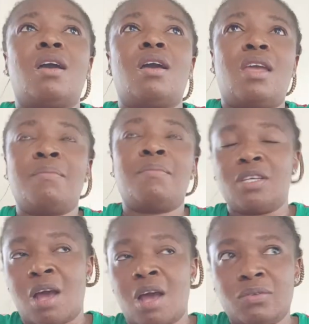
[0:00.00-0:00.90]
empty
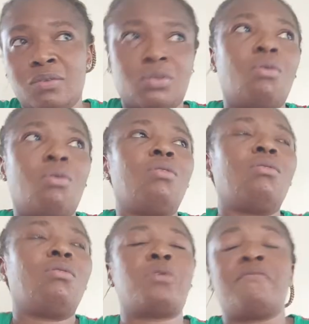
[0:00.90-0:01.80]
house tour
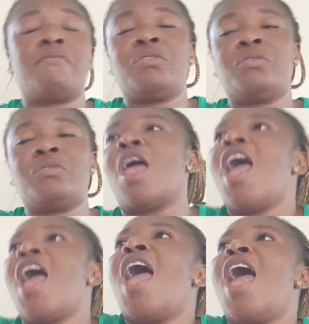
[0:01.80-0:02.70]
for her video.
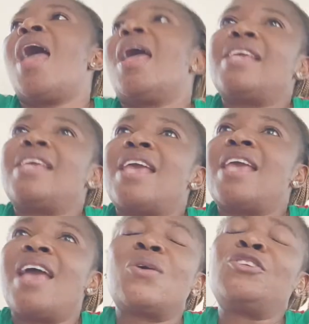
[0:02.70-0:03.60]
Yeah,
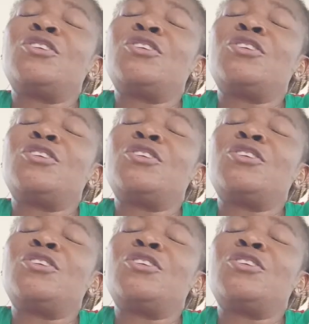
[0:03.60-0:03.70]
so during